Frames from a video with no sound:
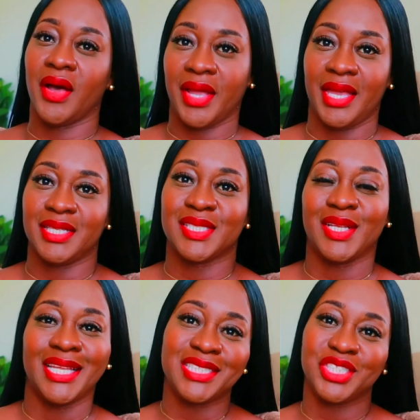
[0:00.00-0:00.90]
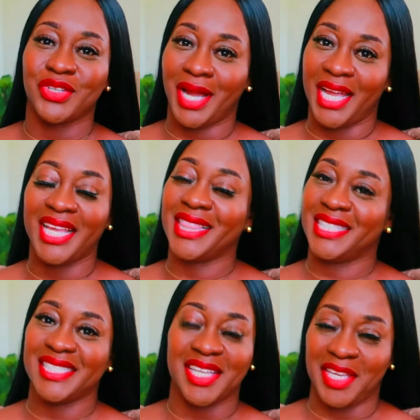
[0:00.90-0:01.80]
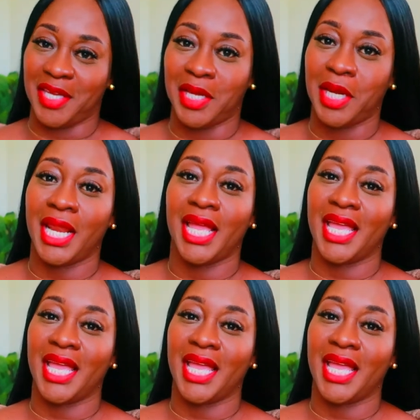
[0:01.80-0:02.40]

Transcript: Okay, so let's try this again.